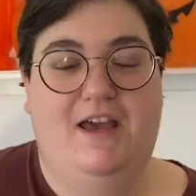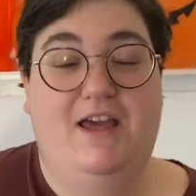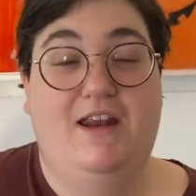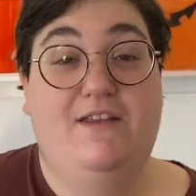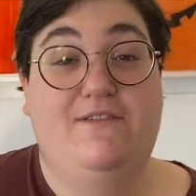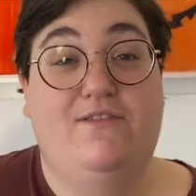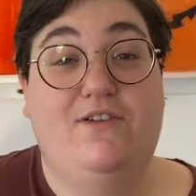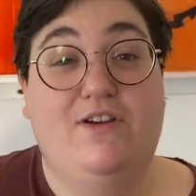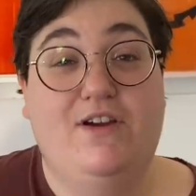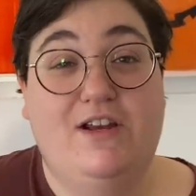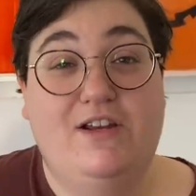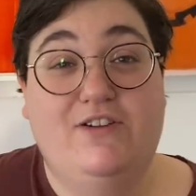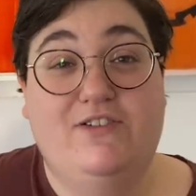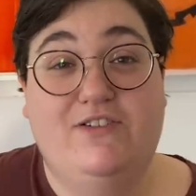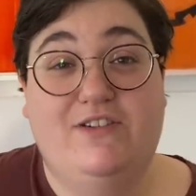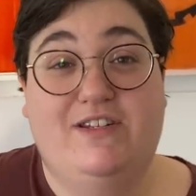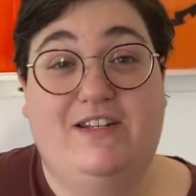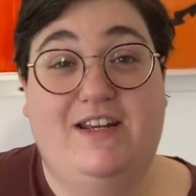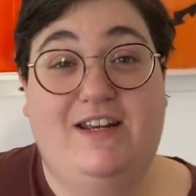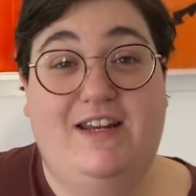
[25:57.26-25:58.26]
And if you're
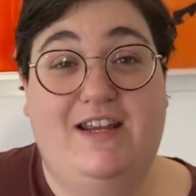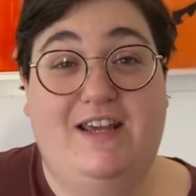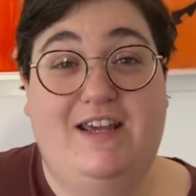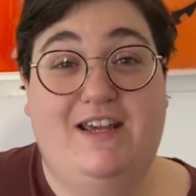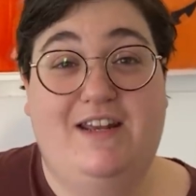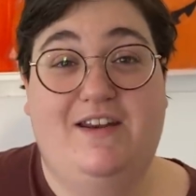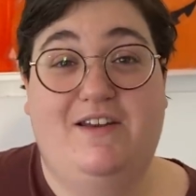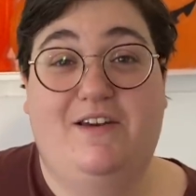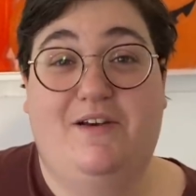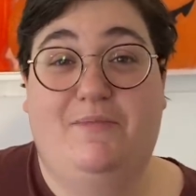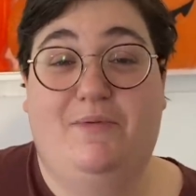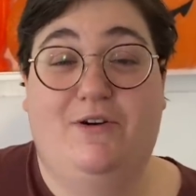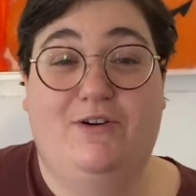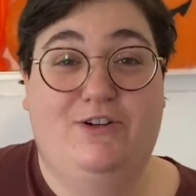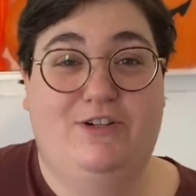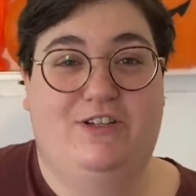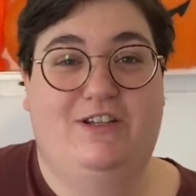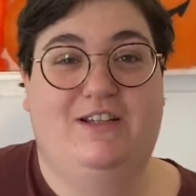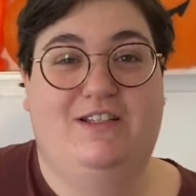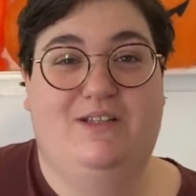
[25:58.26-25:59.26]
interested in
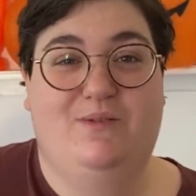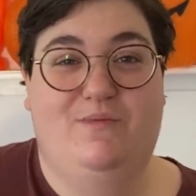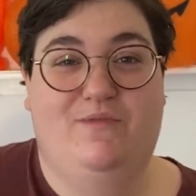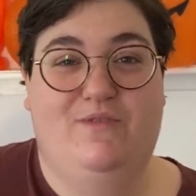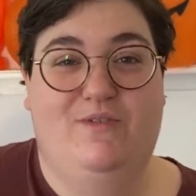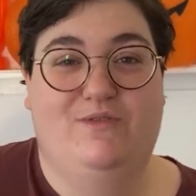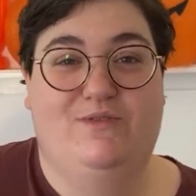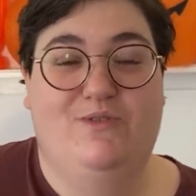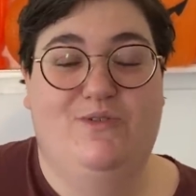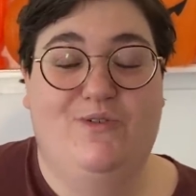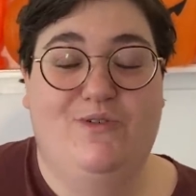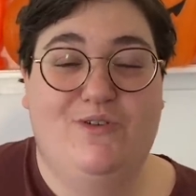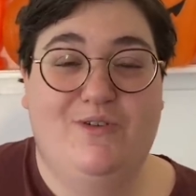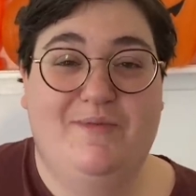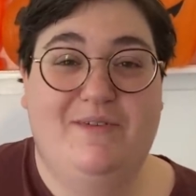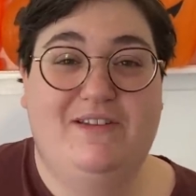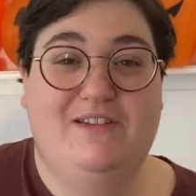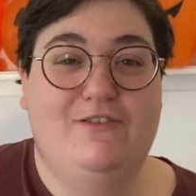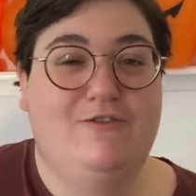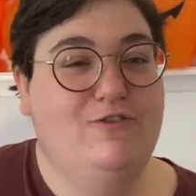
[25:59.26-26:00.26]
purchasing some of those
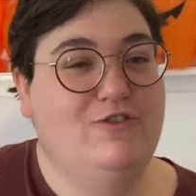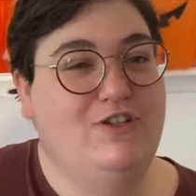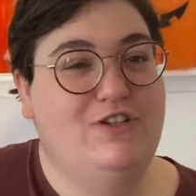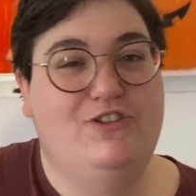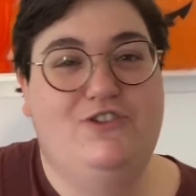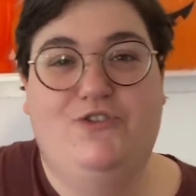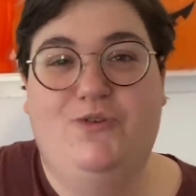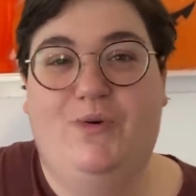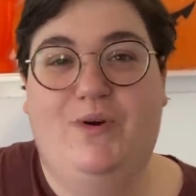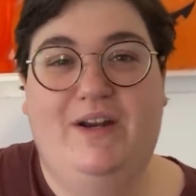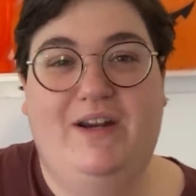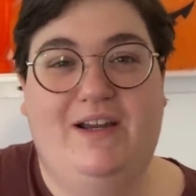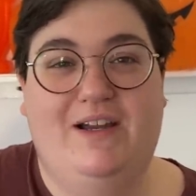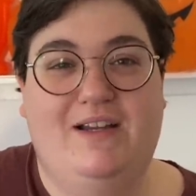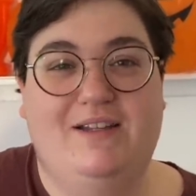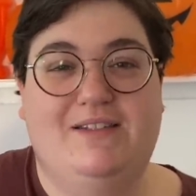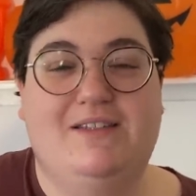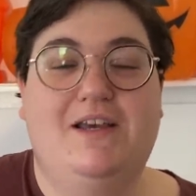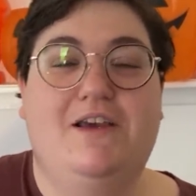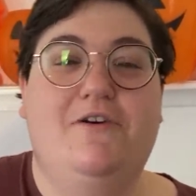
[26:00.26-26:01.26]
ornaments or just joining
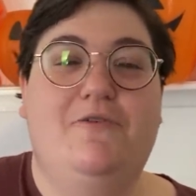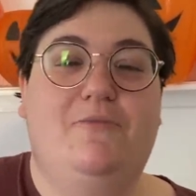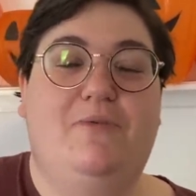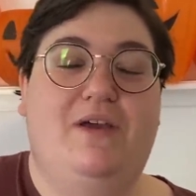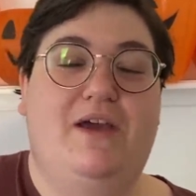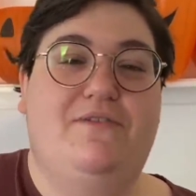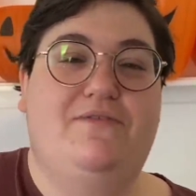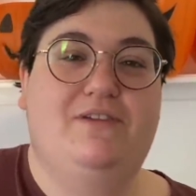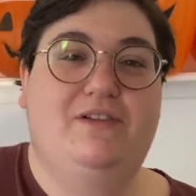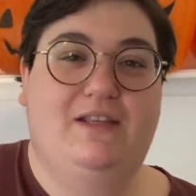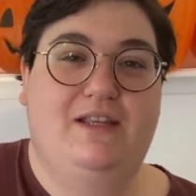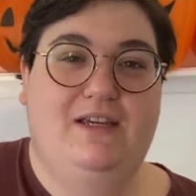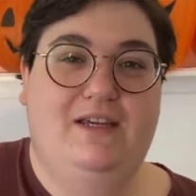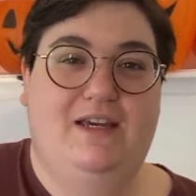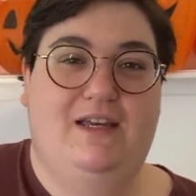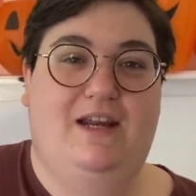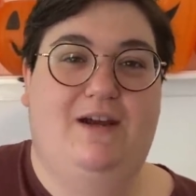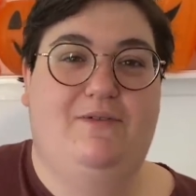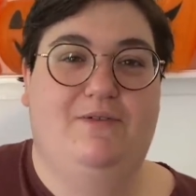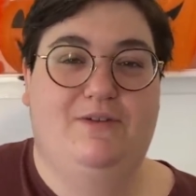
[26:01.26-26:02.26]
us, we have a link
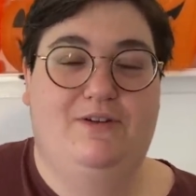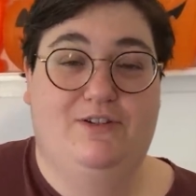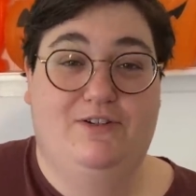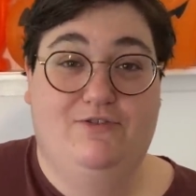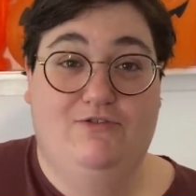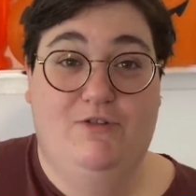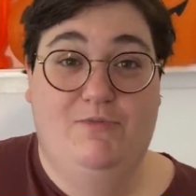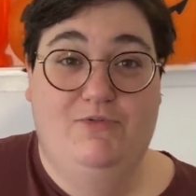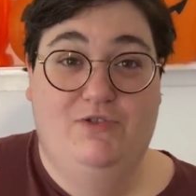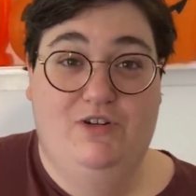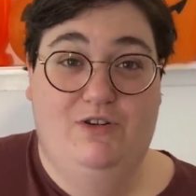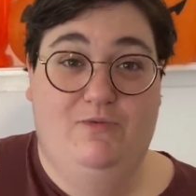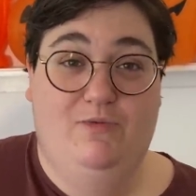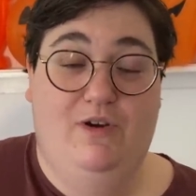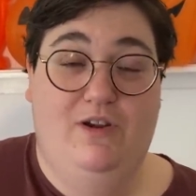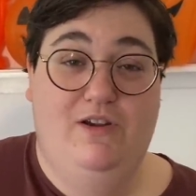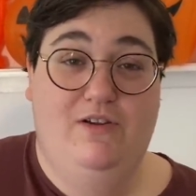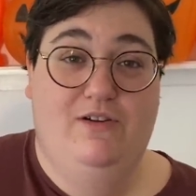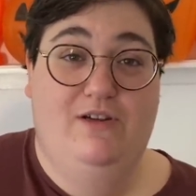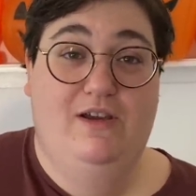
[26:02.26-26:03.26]
in our description where
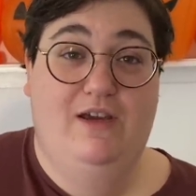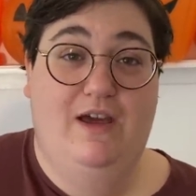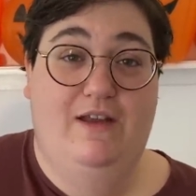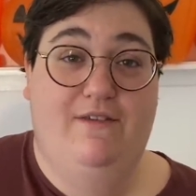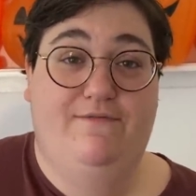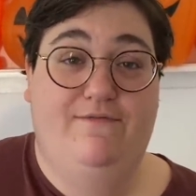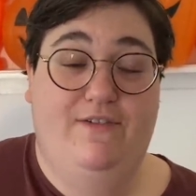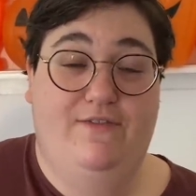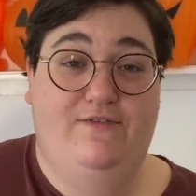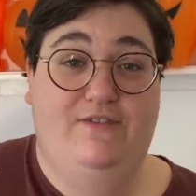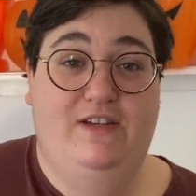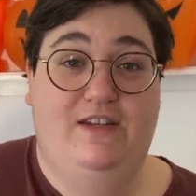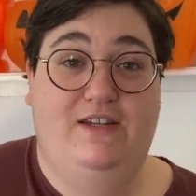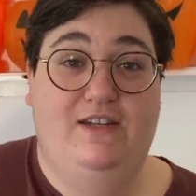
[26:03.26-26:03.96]
you can get fifteen